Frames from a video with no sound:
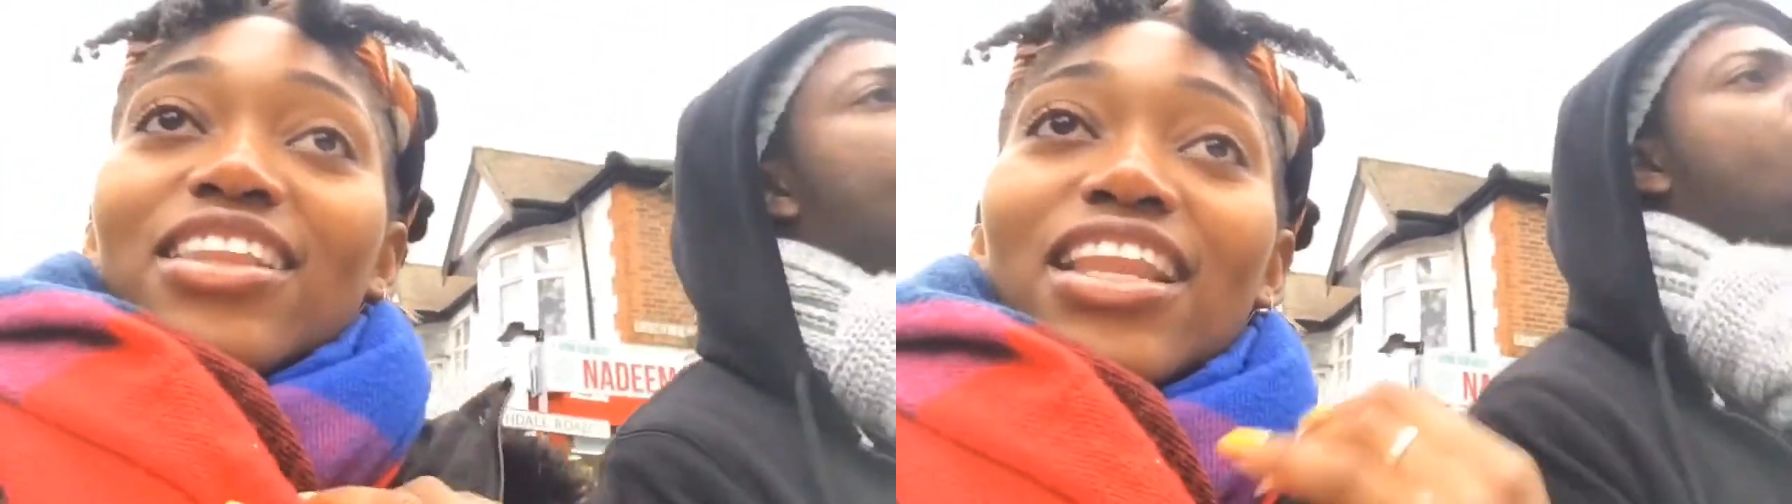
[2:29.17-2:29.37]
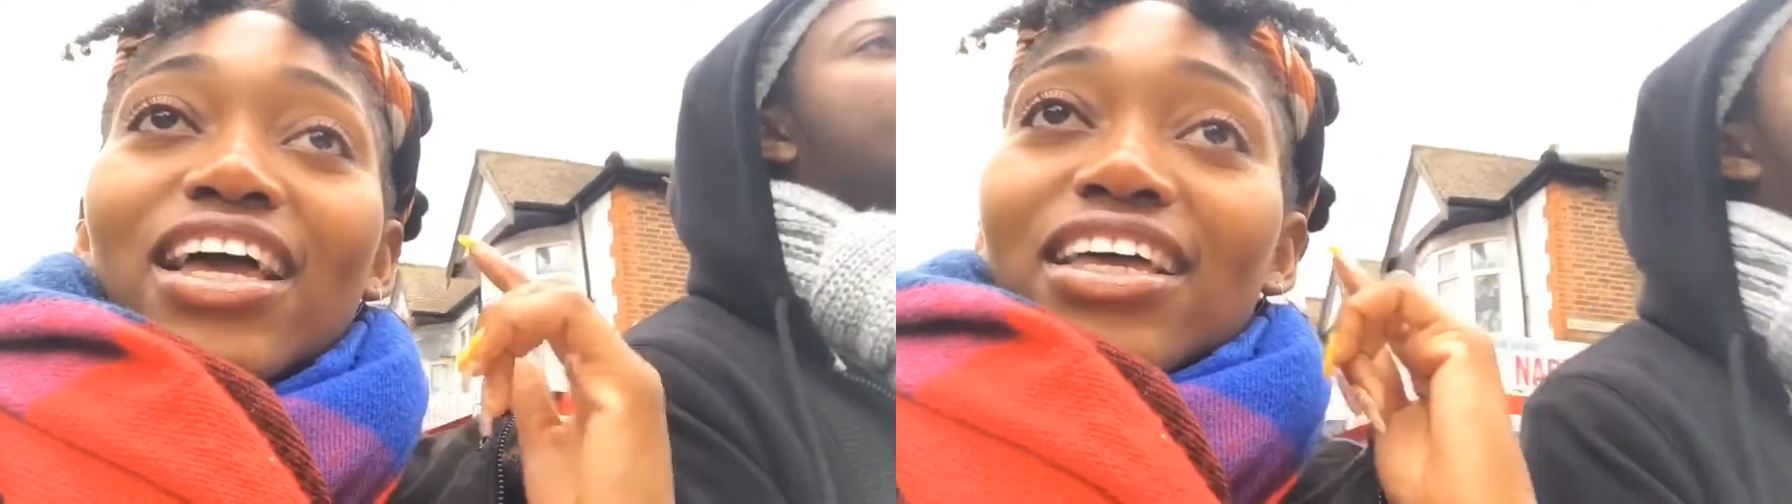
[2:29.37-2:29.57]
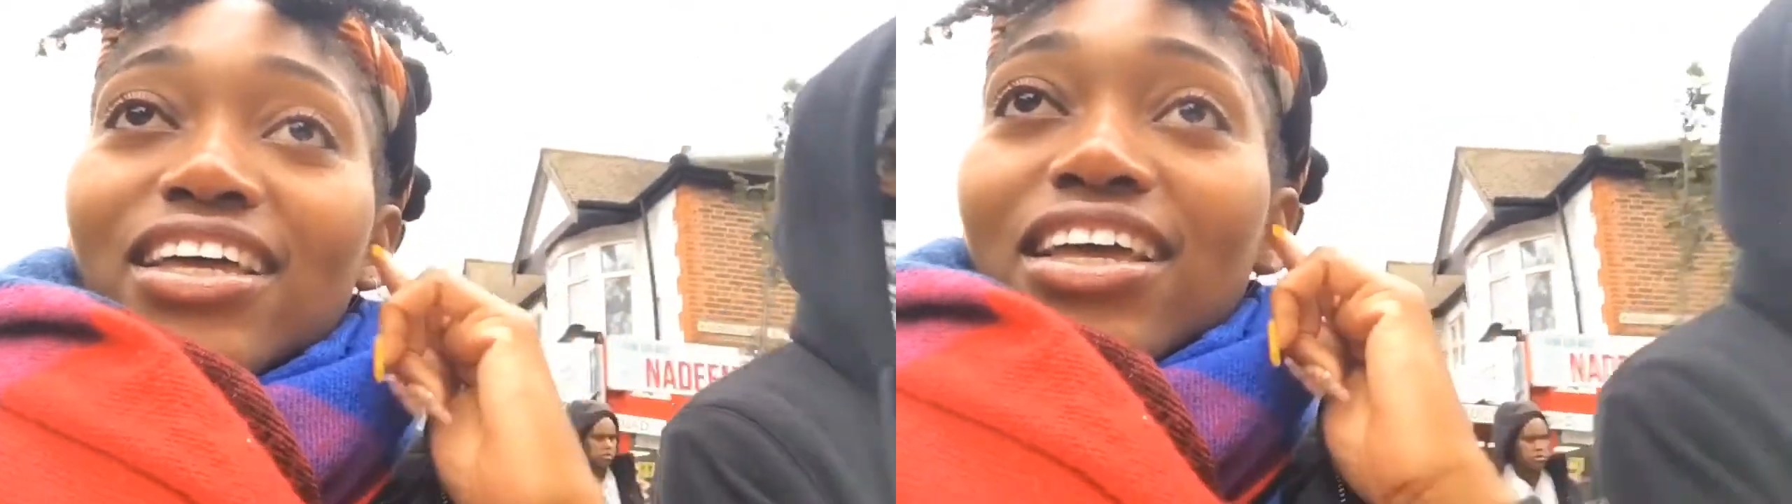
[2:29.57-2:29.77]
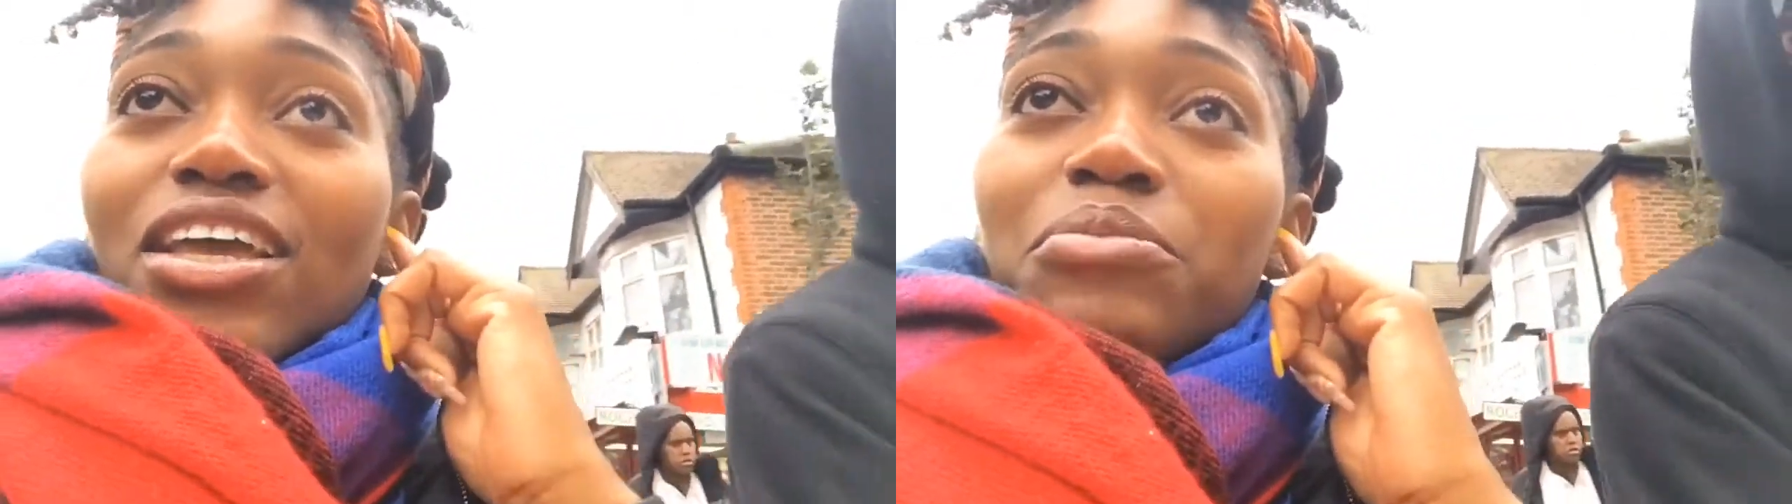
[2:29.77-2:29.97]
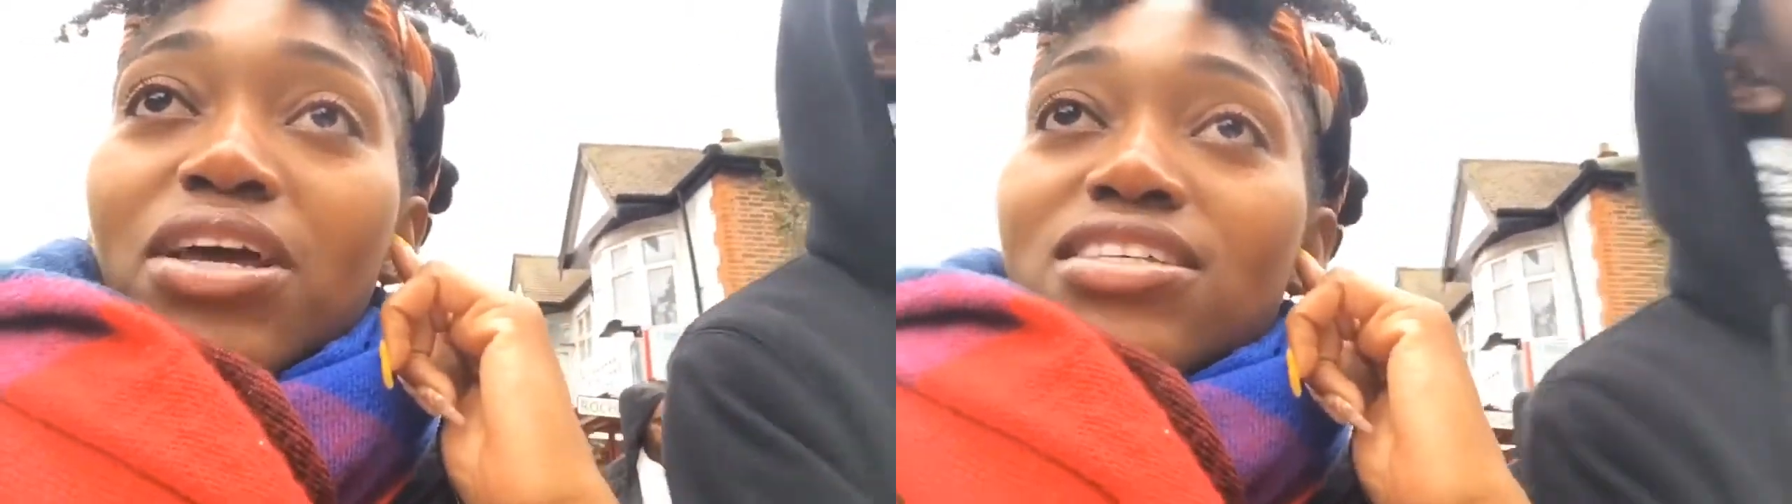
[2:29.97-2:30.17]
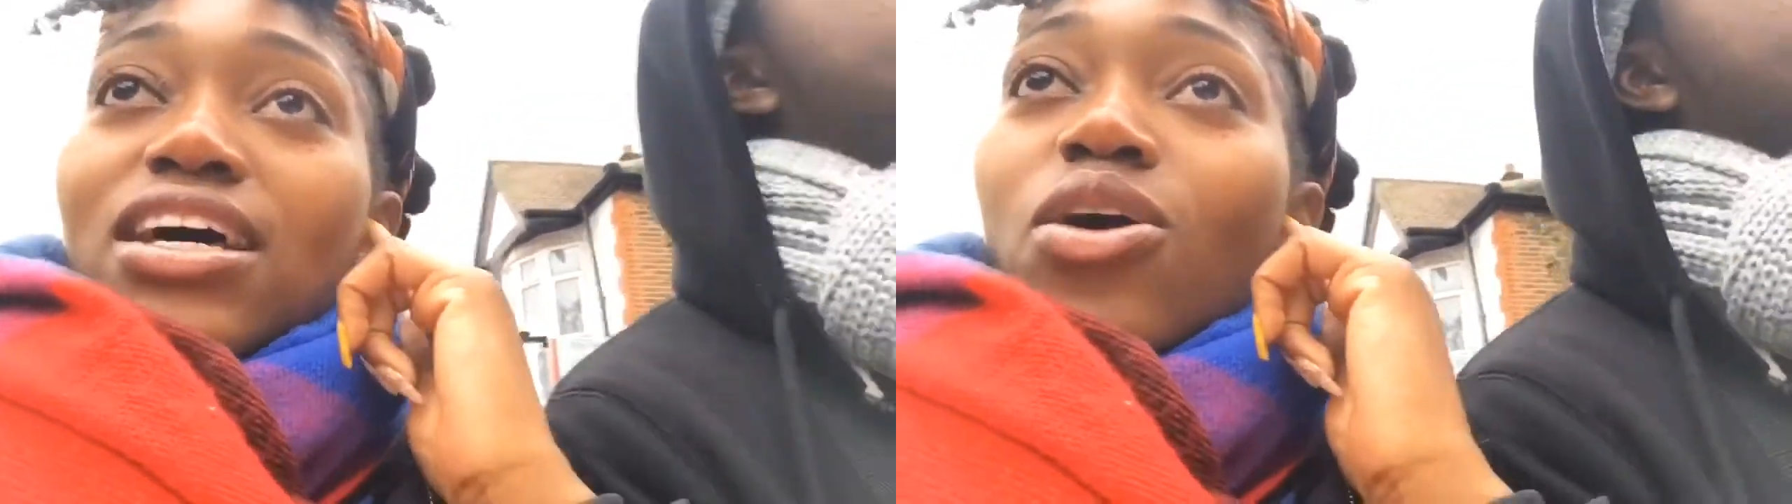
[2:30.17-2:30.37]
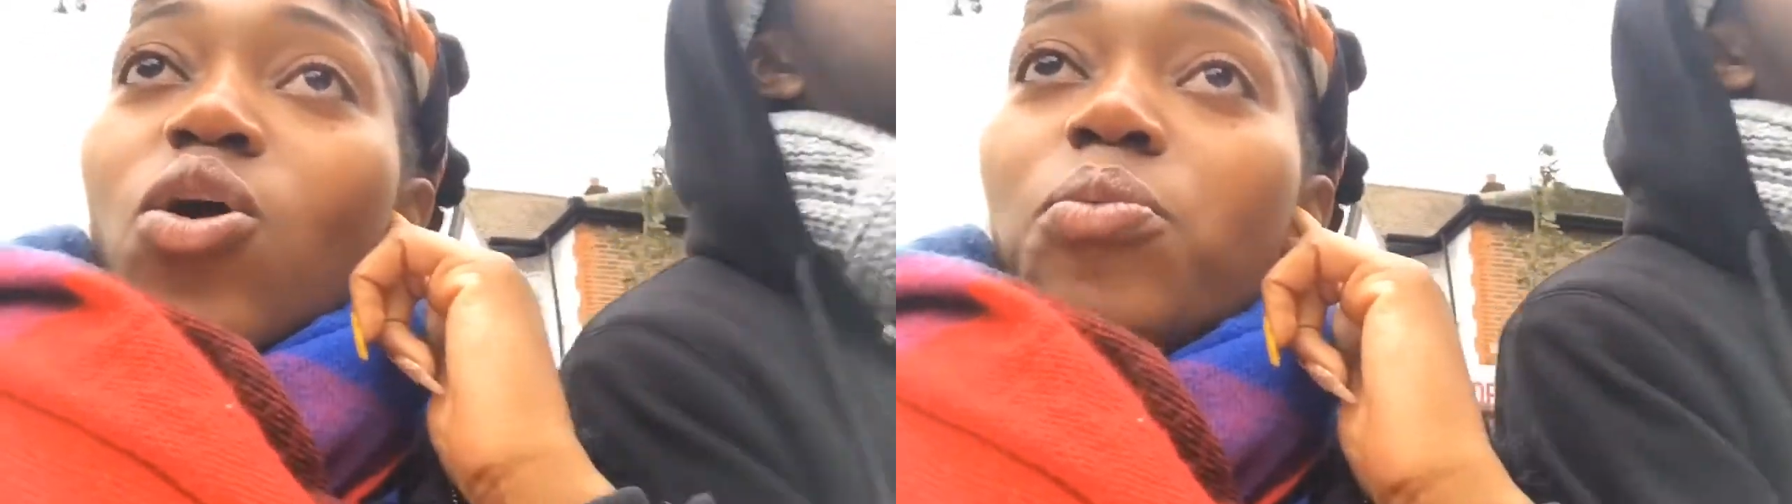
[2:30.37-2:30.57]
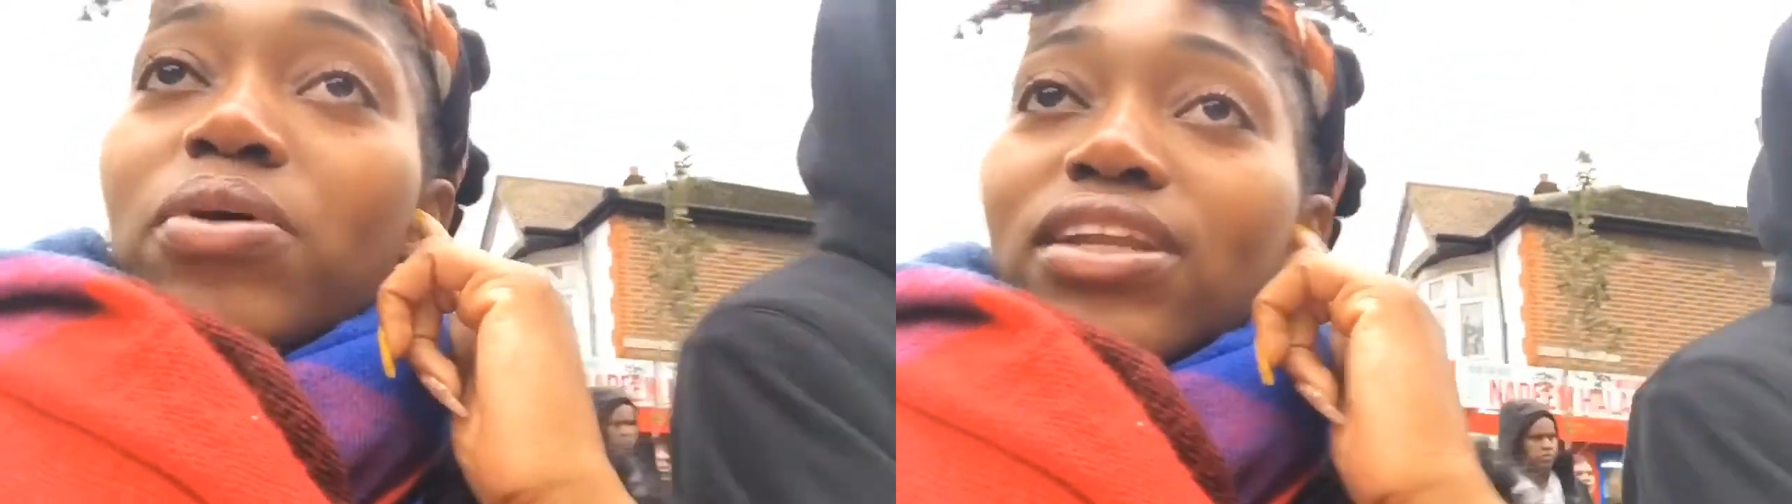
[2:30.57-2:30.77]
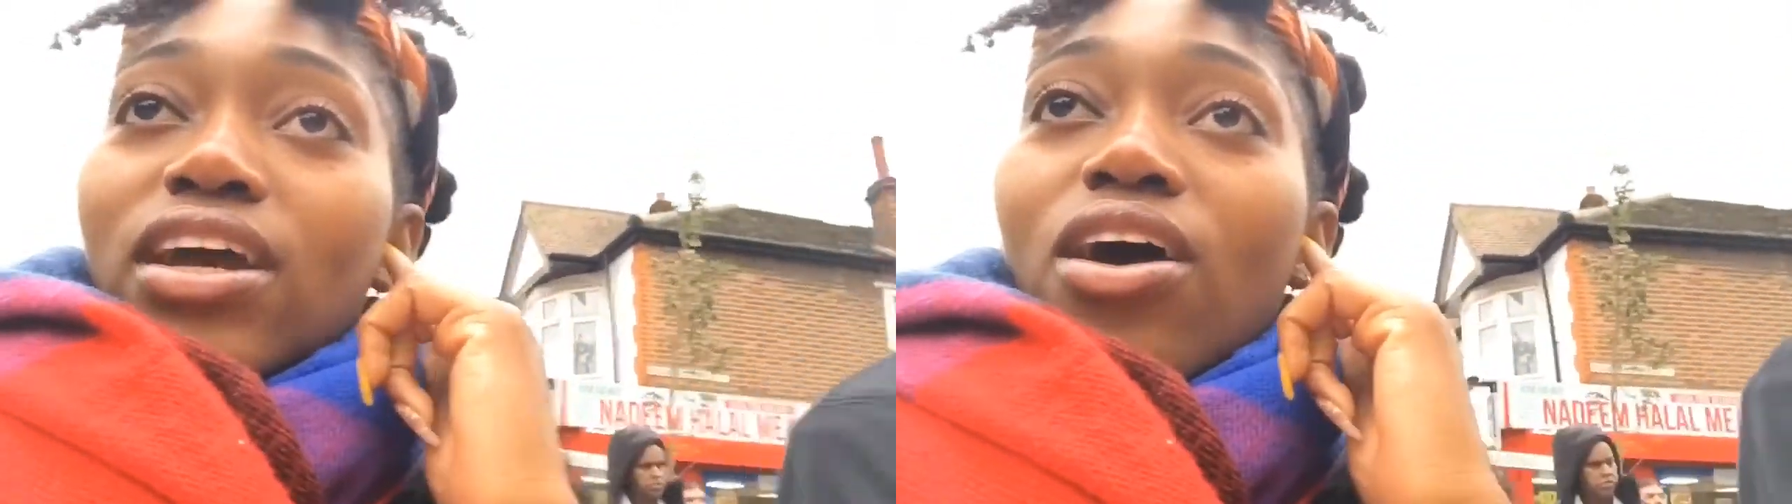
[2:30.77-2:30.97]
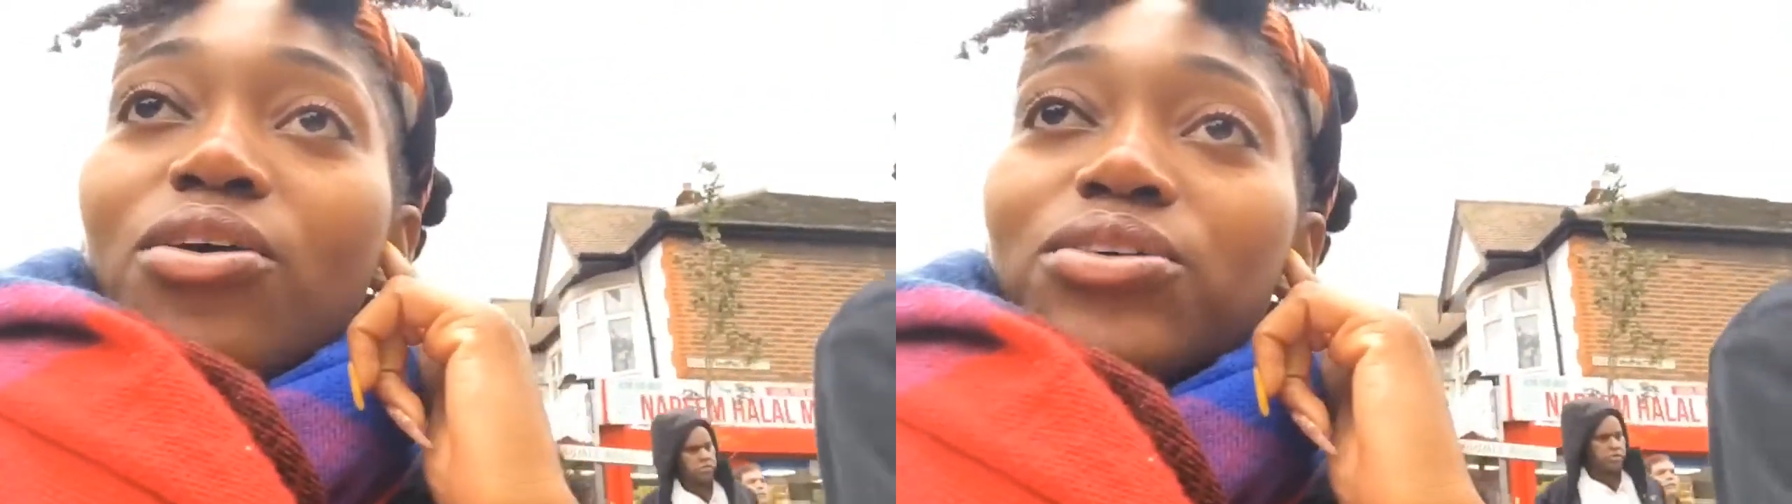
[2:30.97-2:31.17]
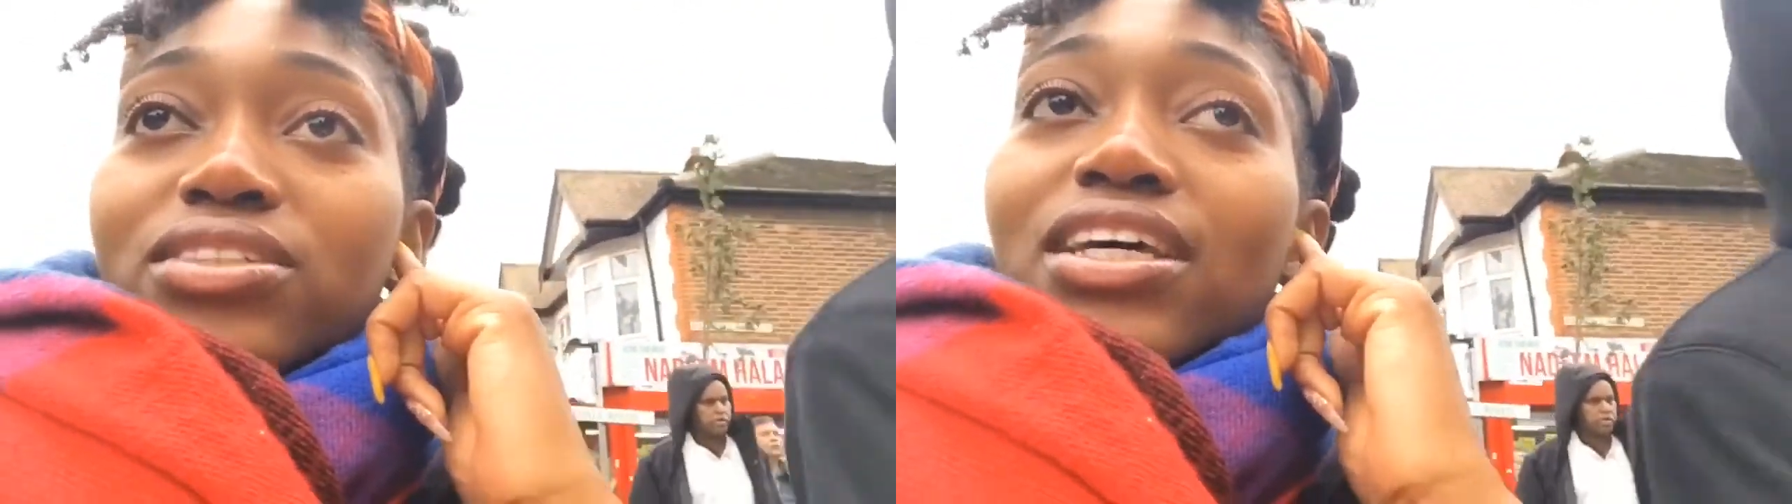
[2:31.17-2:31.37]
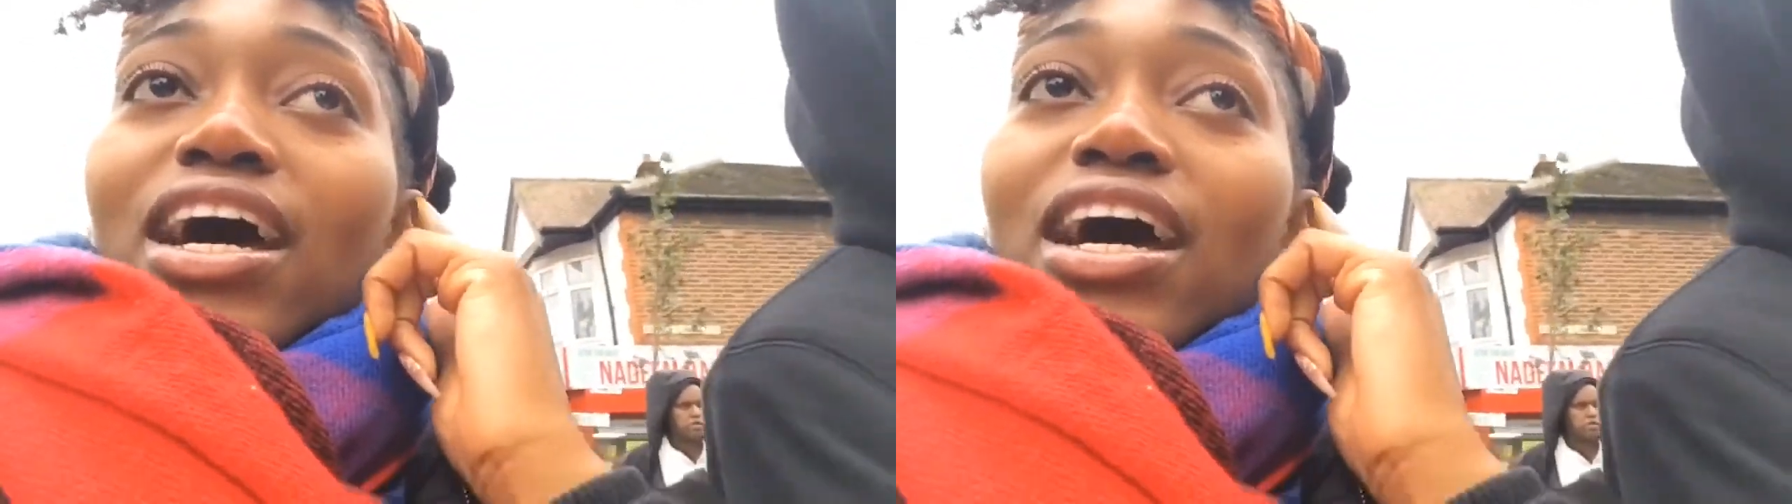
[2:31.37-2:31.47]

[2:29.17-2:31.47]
like, because I opened it out